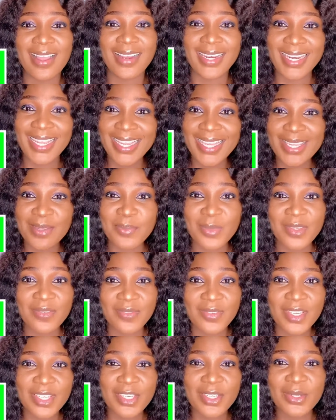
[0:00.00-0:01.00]
liking my
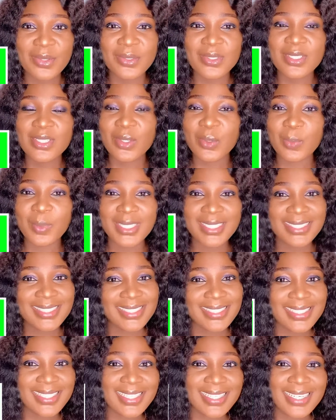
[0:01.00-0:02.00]
videos,
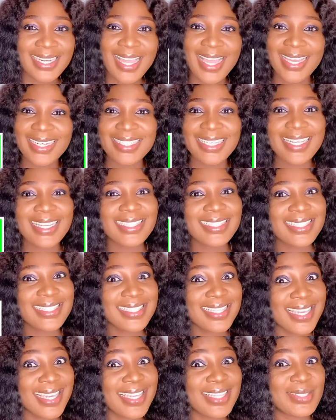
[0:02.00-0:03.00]
commenting, and then
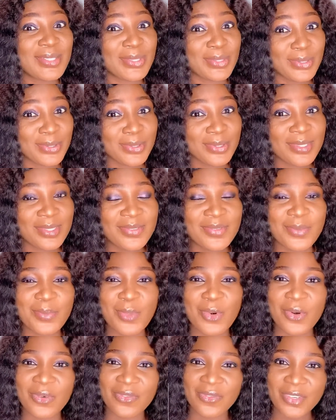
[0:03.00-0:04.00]
staying tuned for
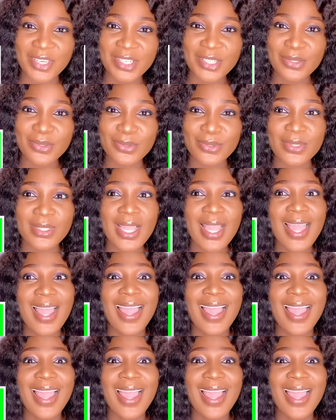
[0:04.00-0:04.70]
more videos.